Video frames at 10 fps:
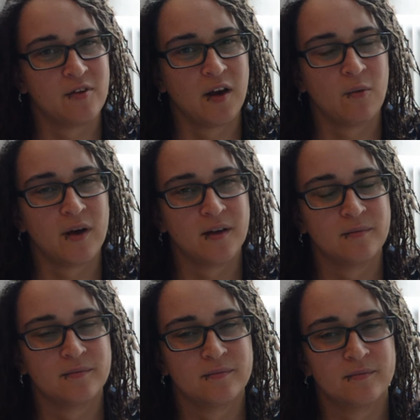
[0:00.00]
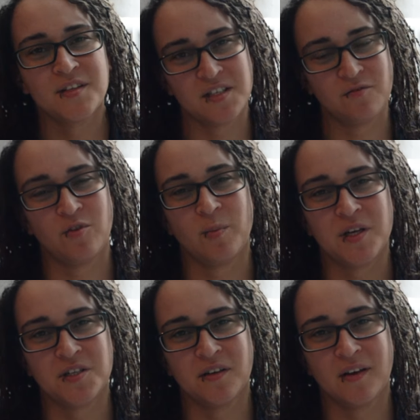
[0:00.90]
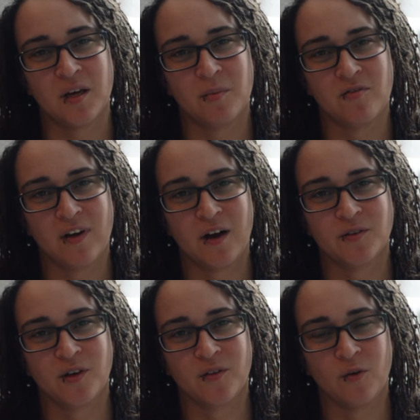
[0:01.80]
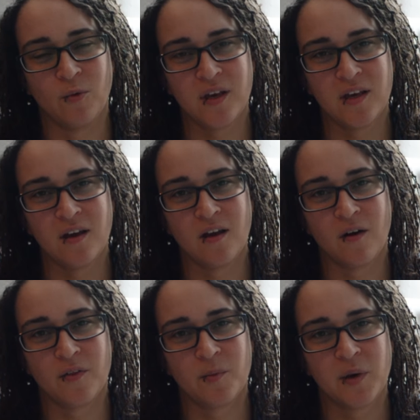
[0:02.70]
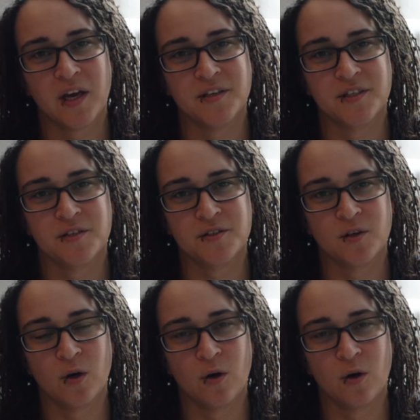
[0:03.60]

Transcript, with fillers: fade away. This information can be found on the wiki on the pages